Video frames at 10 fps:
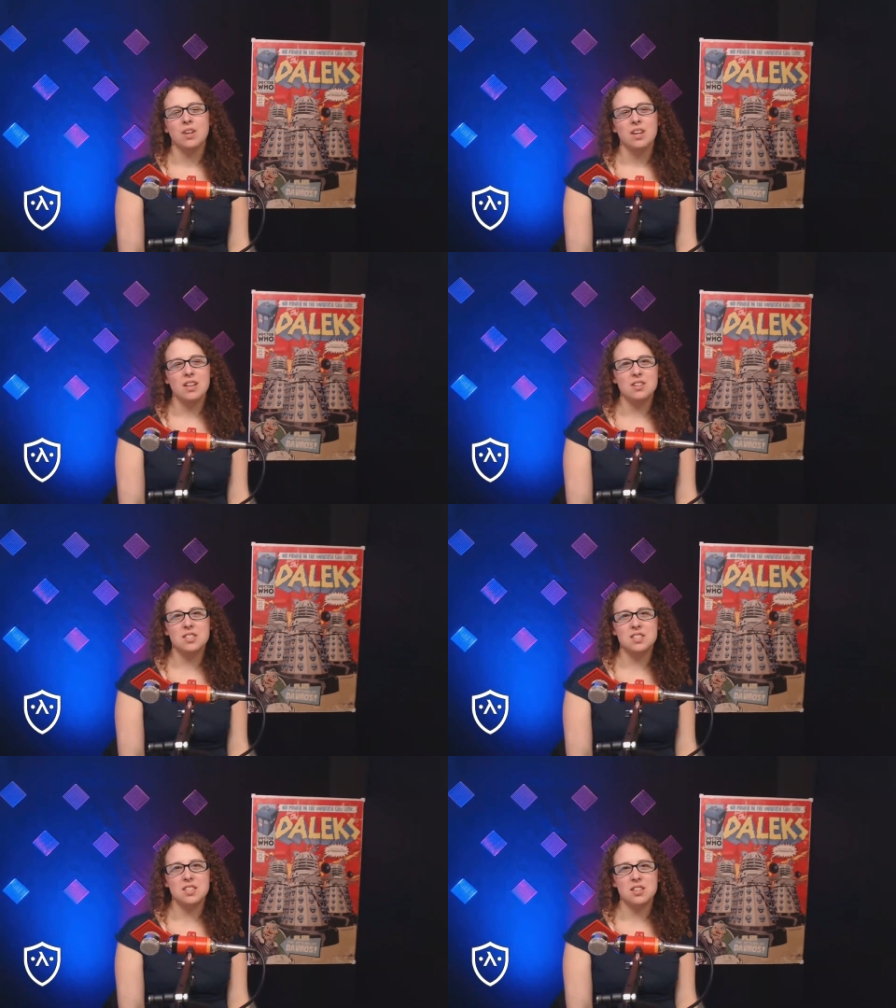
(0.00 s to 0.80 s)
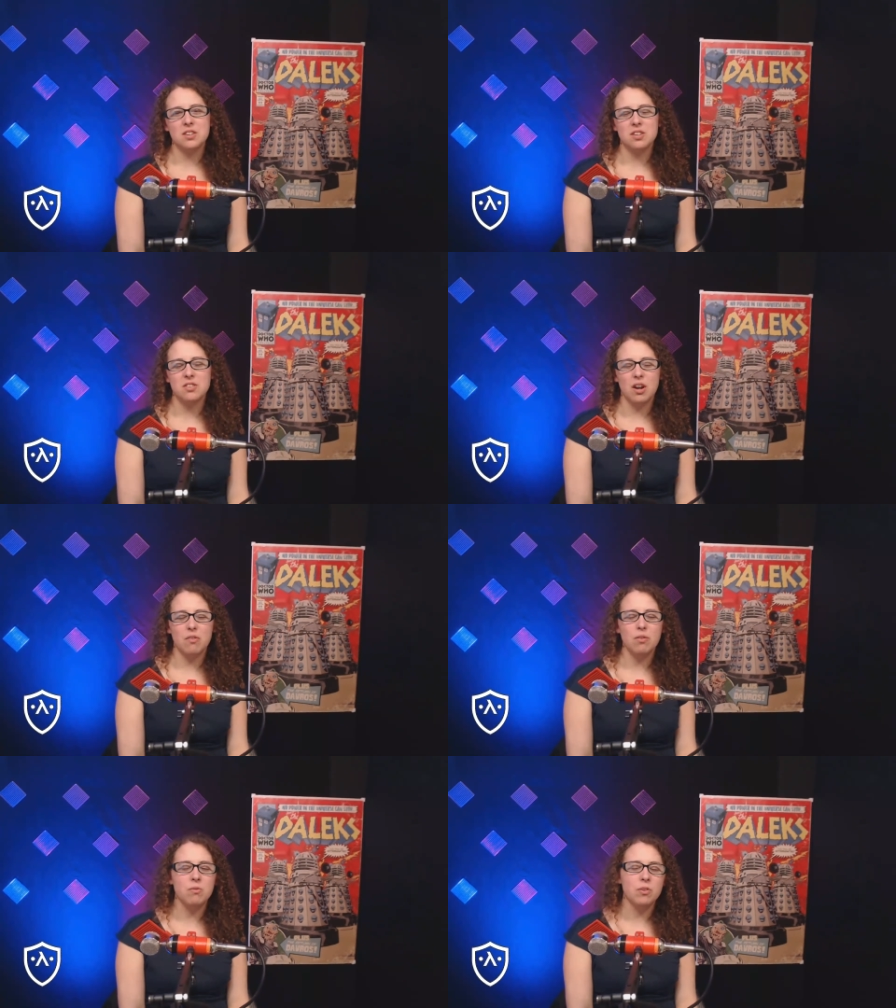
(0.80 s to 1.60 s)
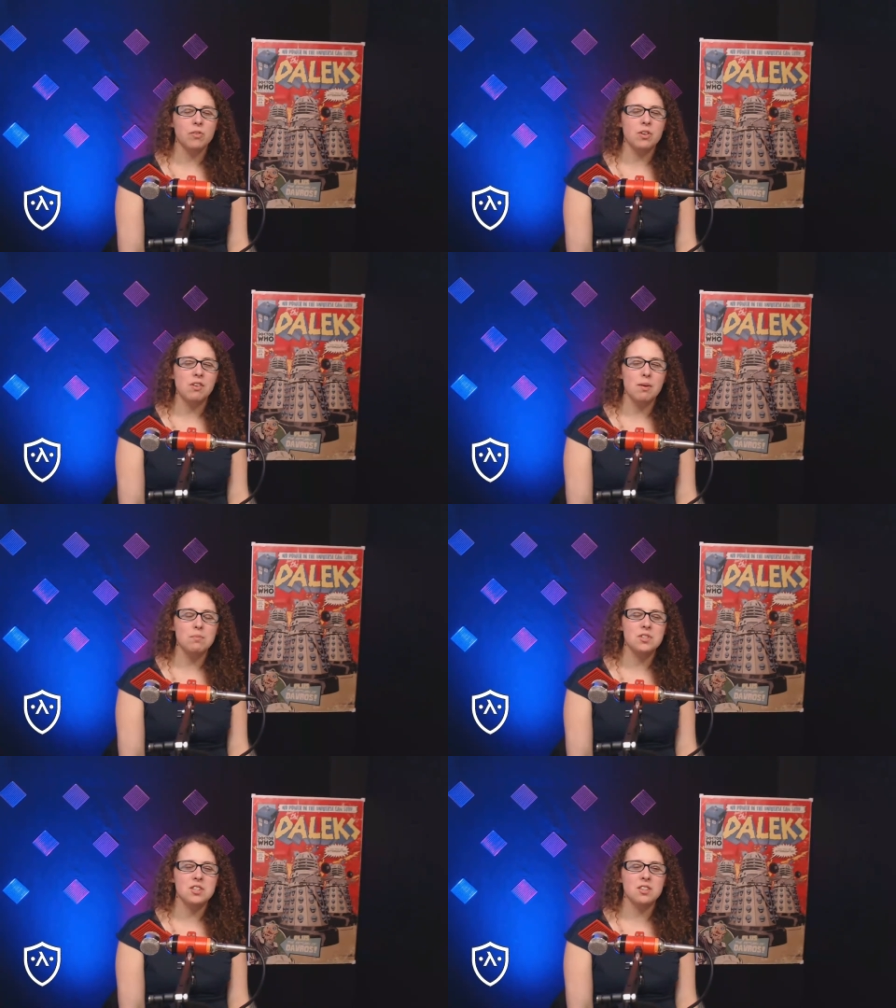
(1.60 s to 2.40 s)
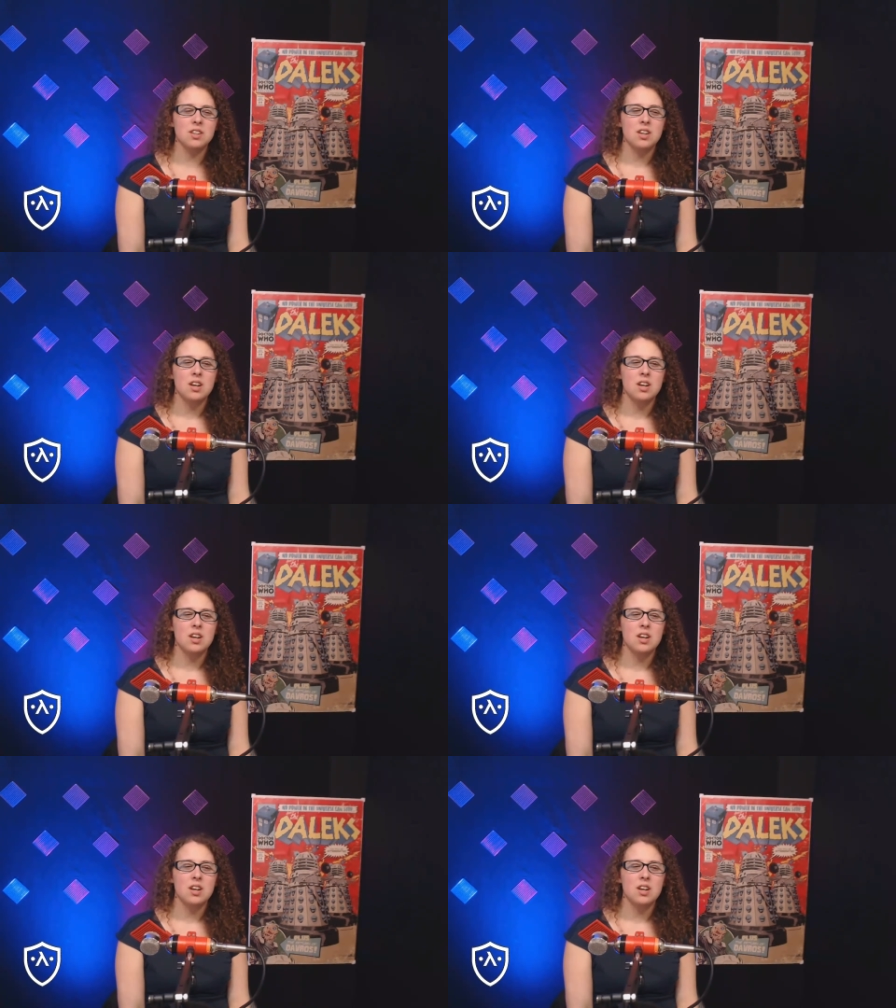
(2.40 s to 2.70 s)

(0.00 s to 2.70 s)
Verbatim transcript: in the sense that there is that room for redemption.